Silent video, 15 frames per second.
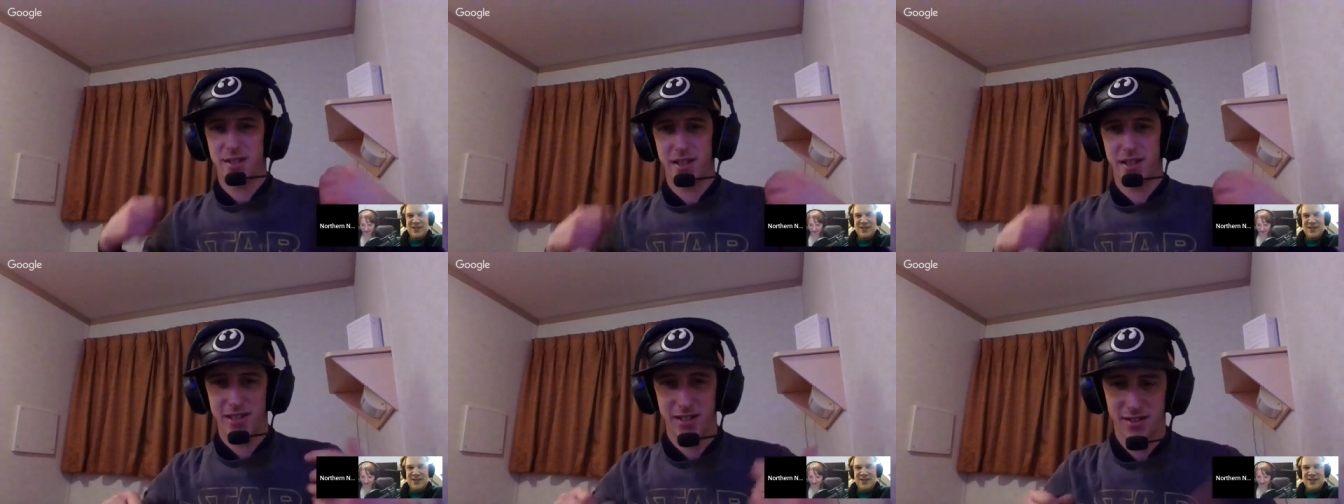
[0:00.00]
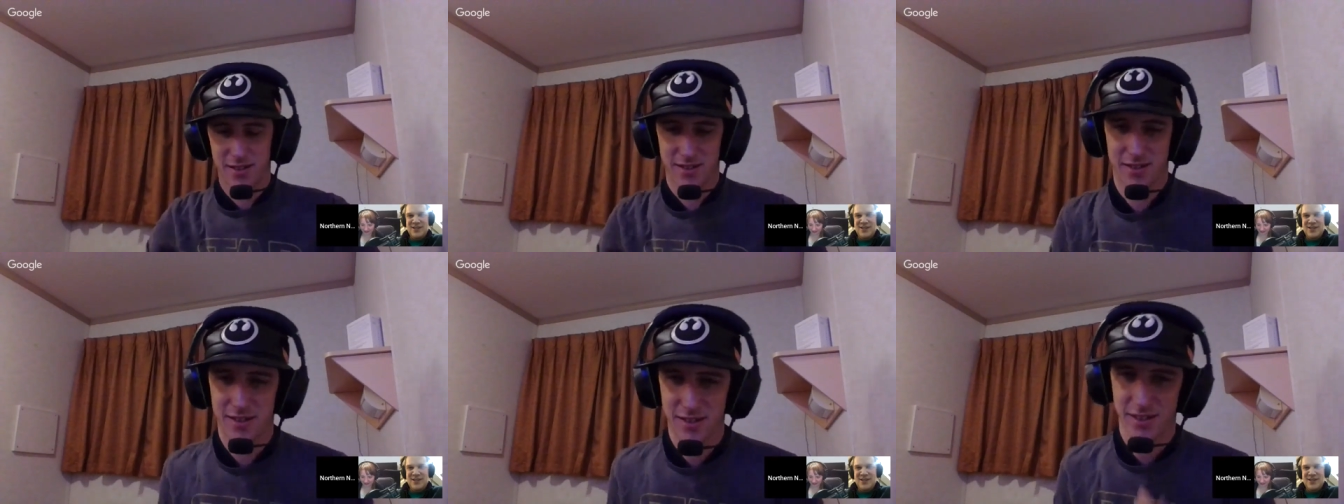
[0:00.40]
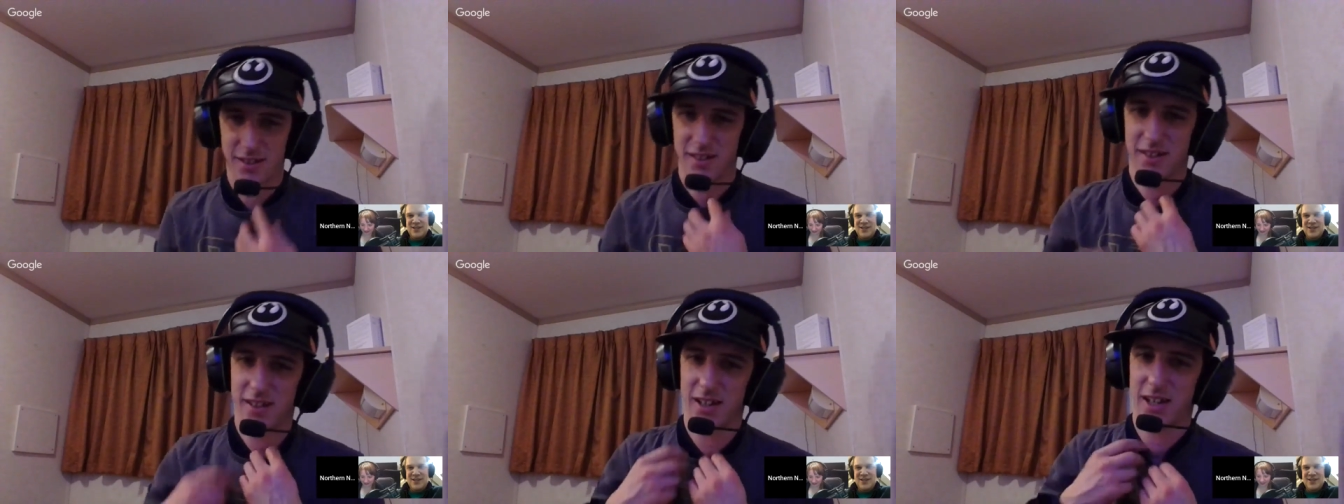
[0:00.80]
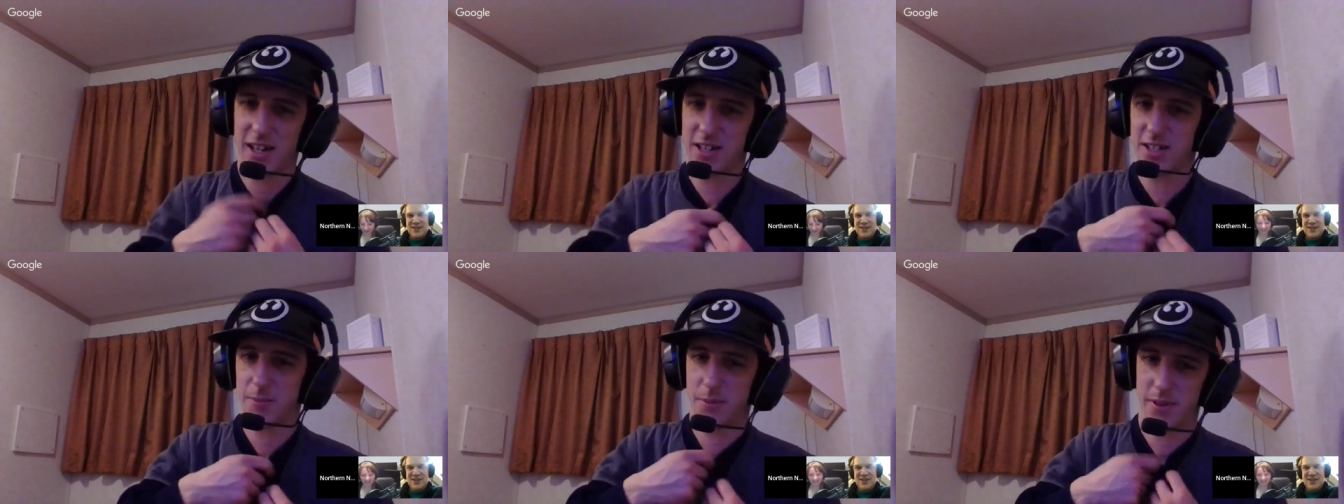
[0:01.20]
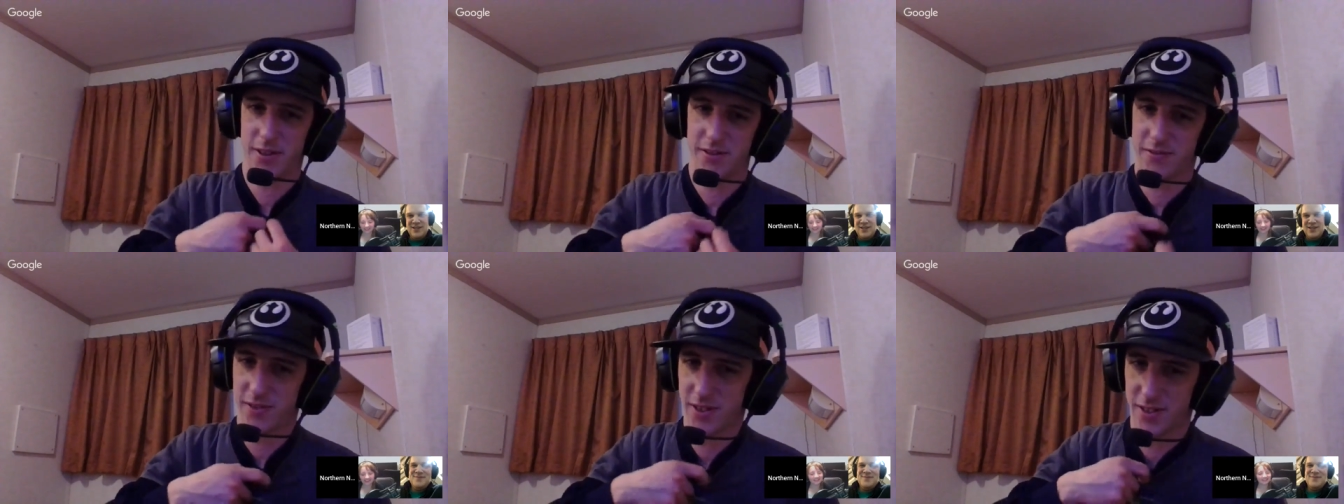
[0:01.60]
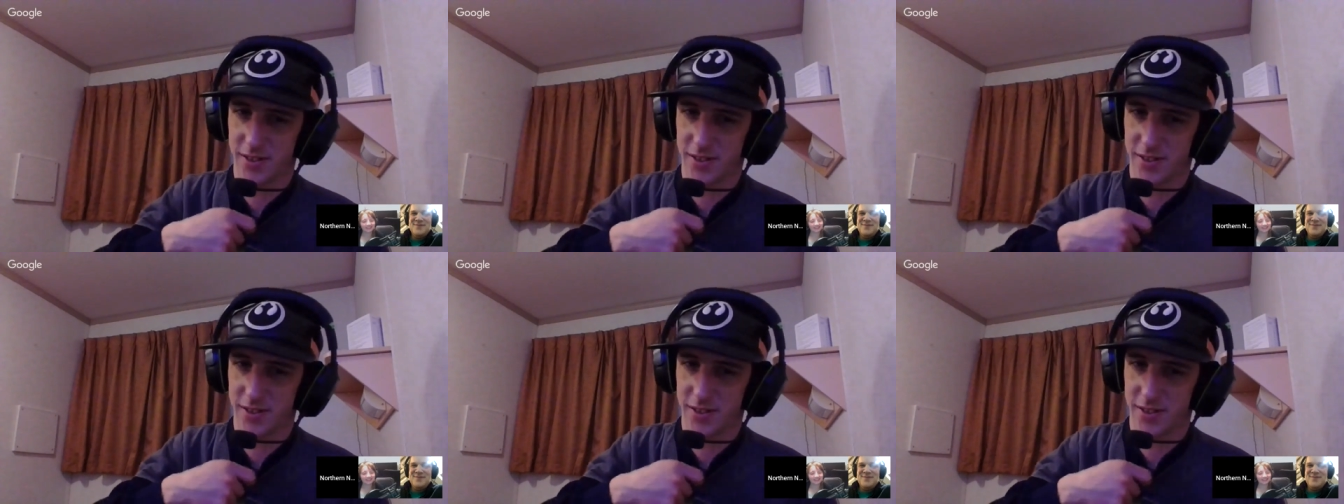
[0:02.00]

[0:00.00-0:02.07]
Like I got a zipper in the front.